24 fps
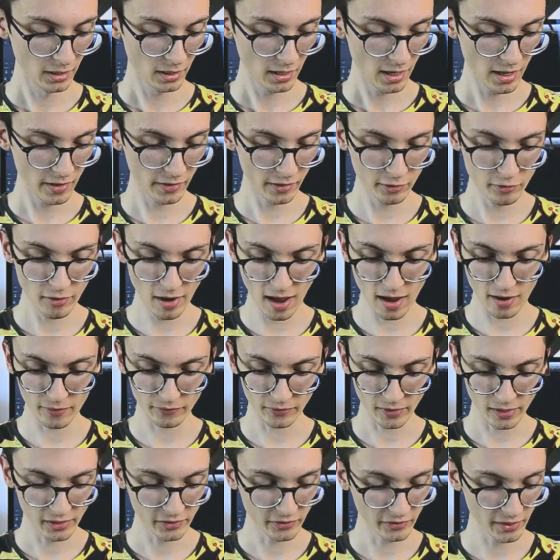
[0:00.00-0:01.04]
And then you have
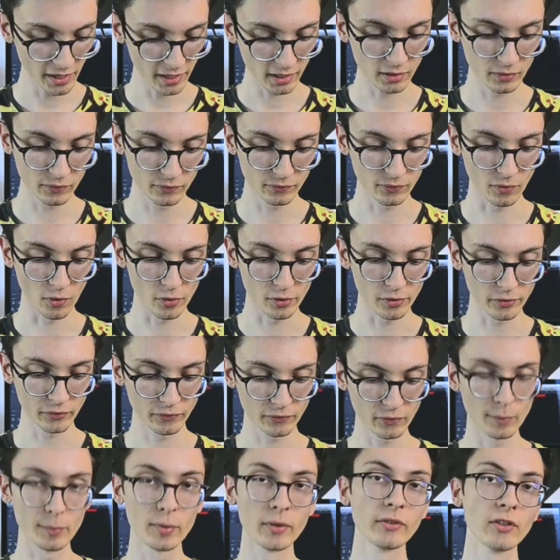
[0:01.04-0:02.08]
a second voice
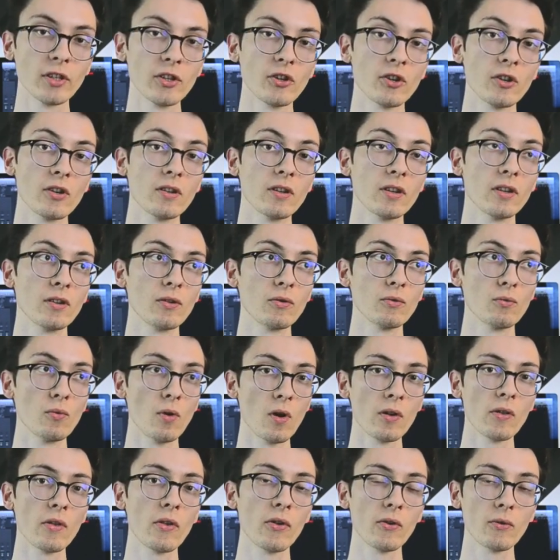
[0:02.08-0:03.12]
for position
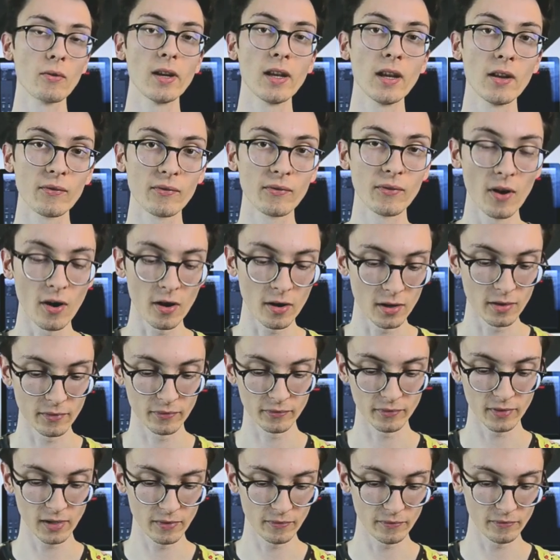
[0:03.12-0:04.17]
1, 3, and
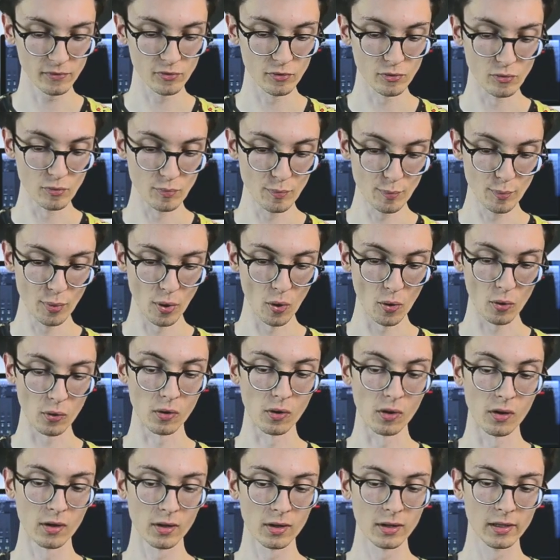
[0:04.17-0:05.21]
5 if you pull
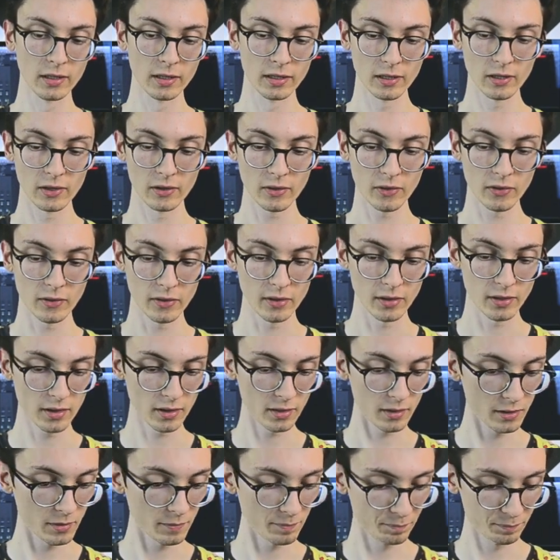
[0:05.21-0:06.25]

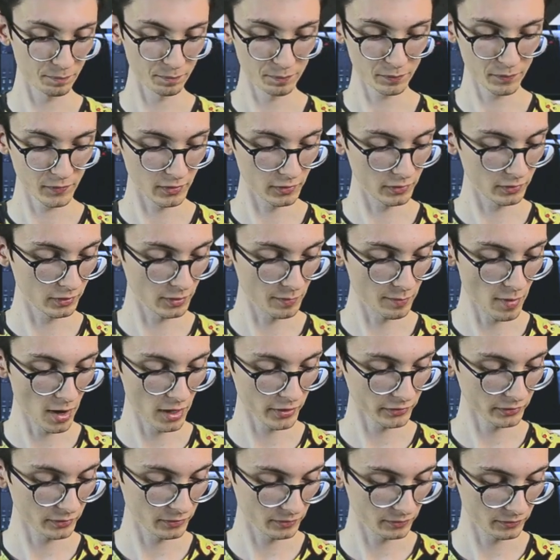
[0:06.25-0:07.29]
the
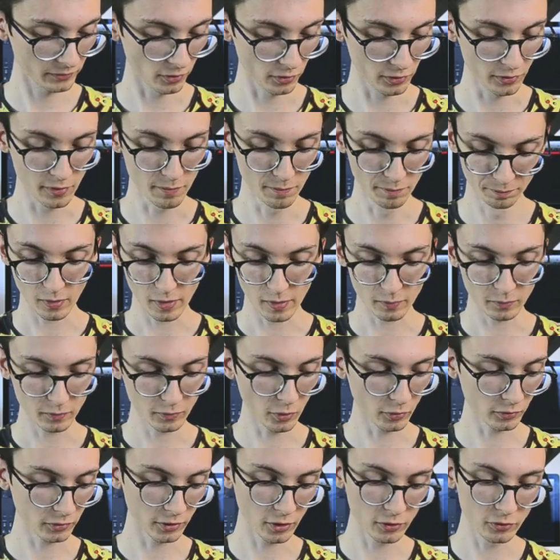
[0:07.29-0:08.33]
master volume. I'm
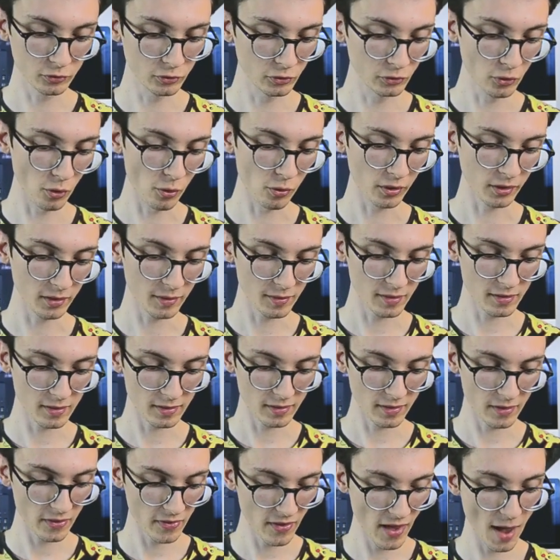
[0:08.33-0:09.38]
not going to talk
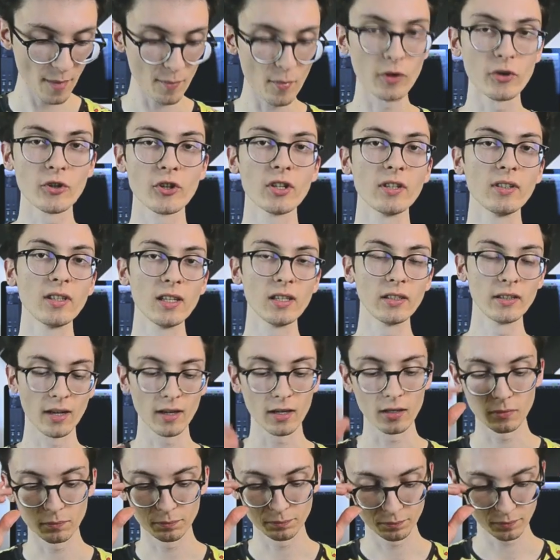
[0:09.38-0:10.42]
that much in
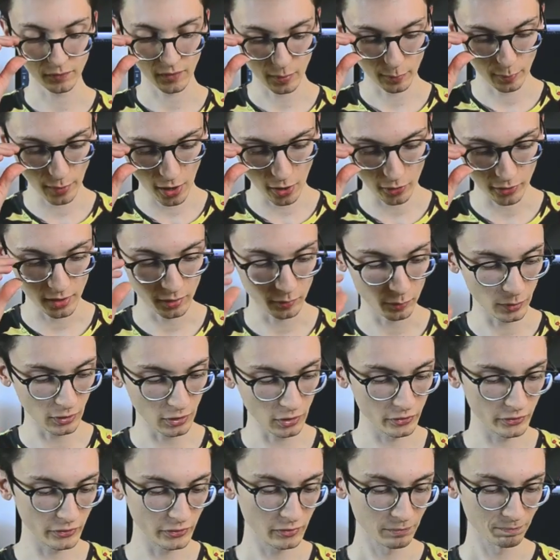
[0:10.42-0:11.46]
detail about it
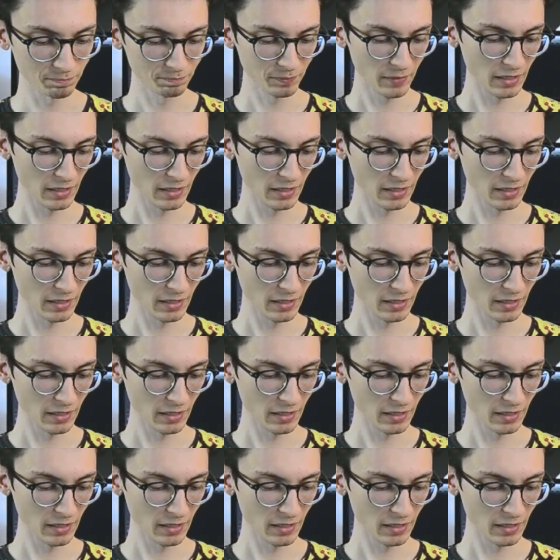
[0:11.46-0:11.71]
because